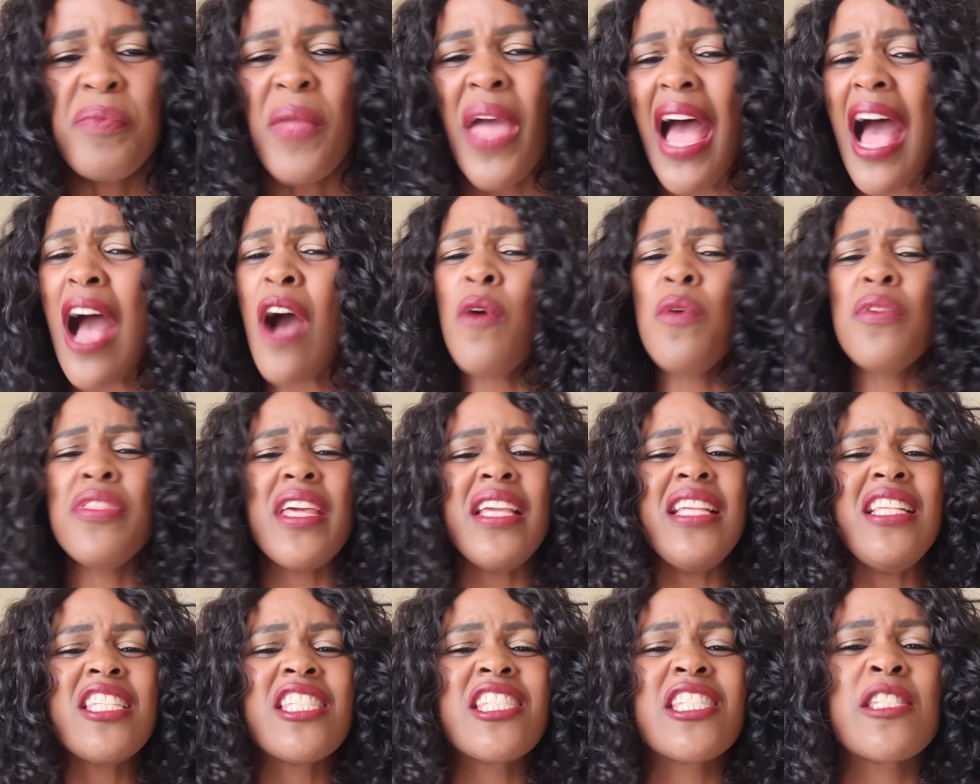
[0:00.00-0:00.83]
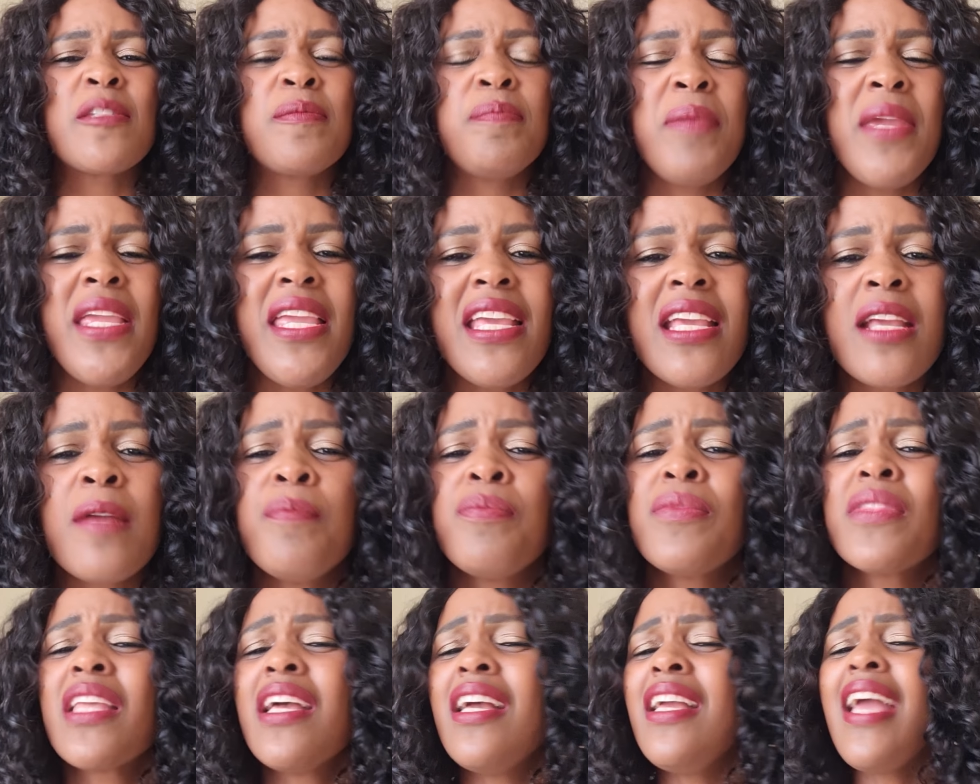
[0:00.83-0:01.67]
how they speak.
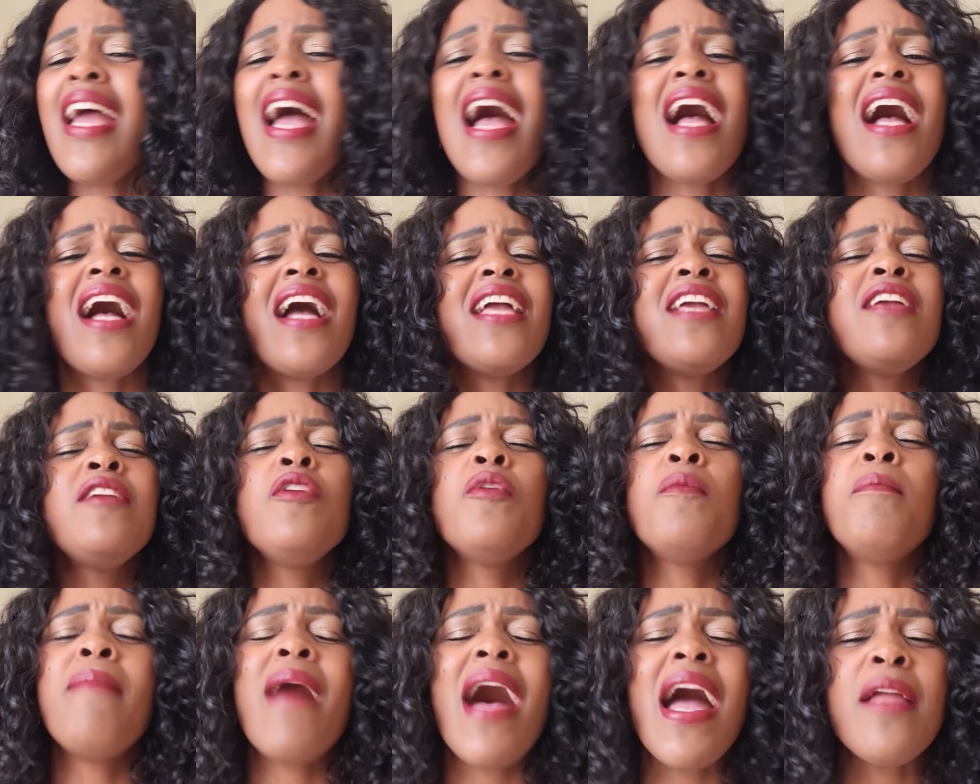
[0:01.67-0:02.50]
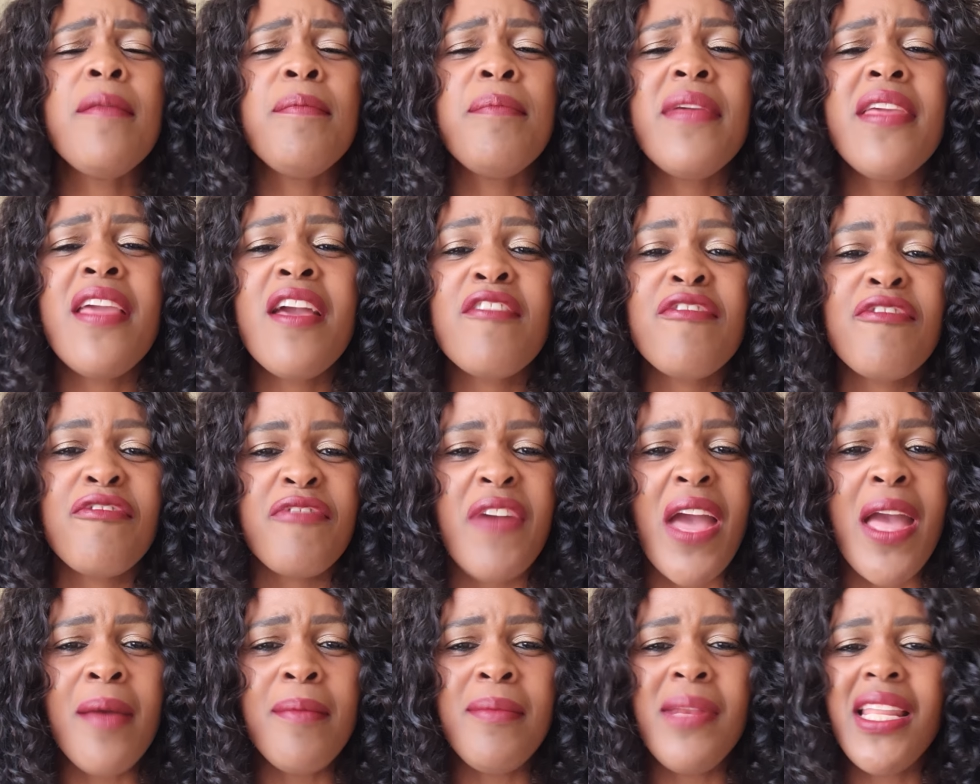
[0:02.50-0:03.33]
Yeah, you might be a
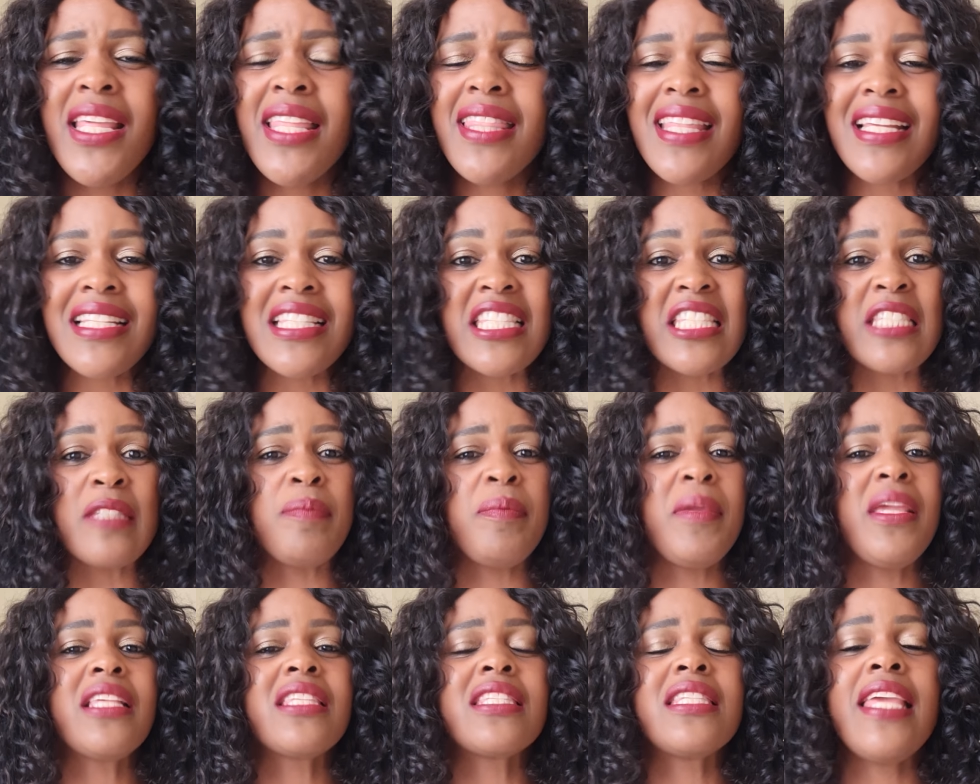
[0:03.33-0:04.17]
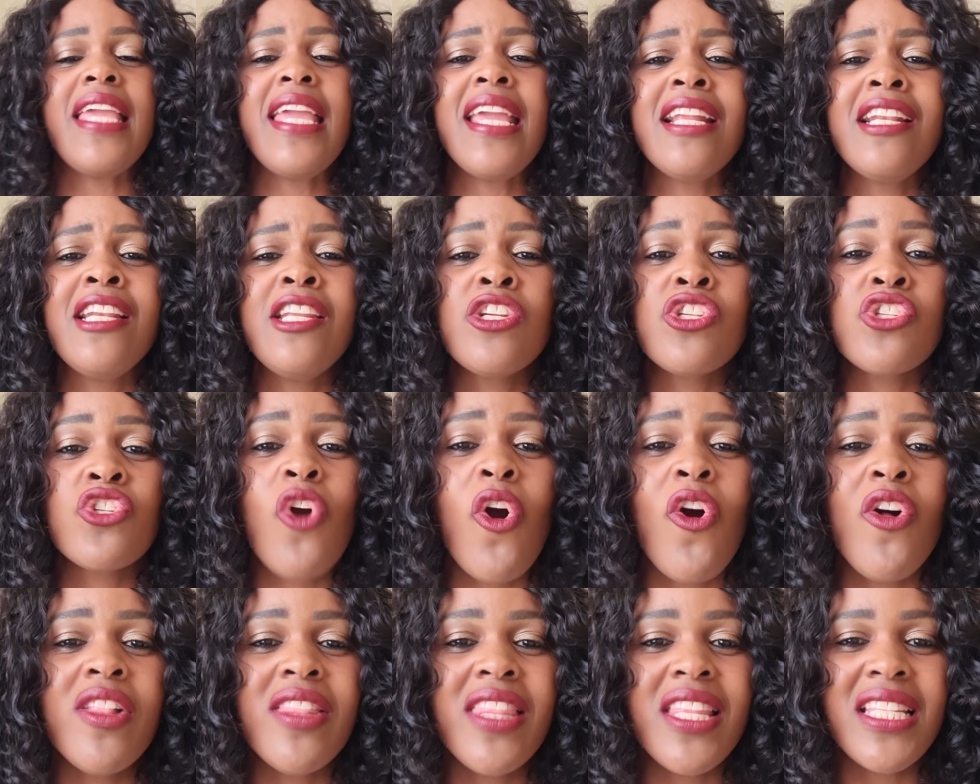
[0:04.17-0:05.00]
family that speaks English
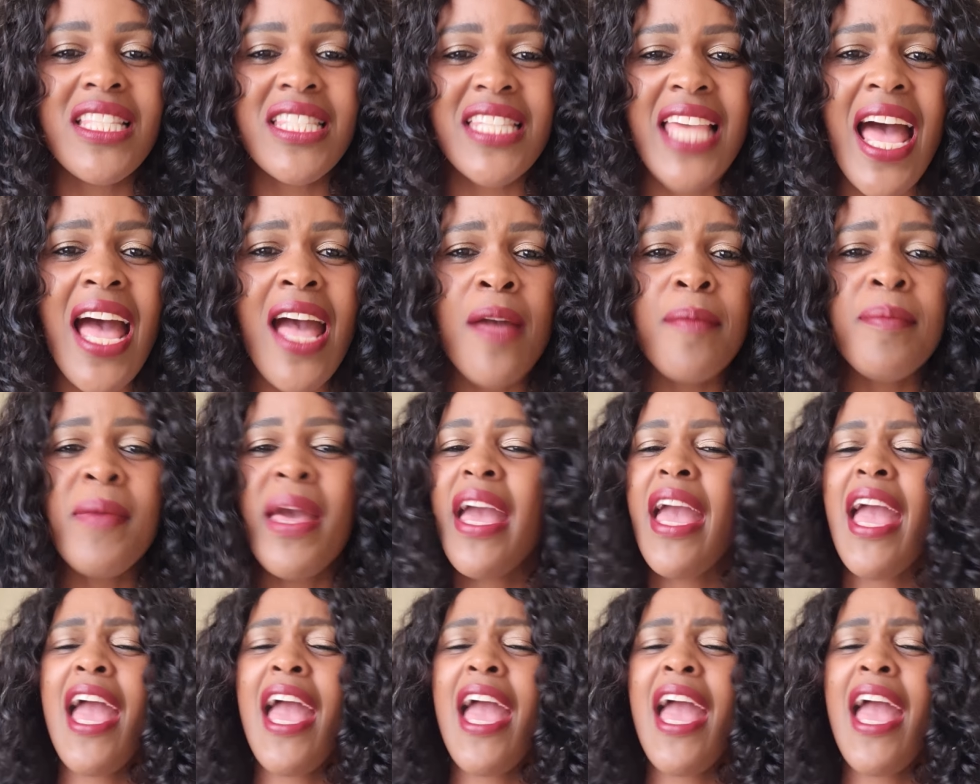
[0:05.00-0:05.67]
all the time,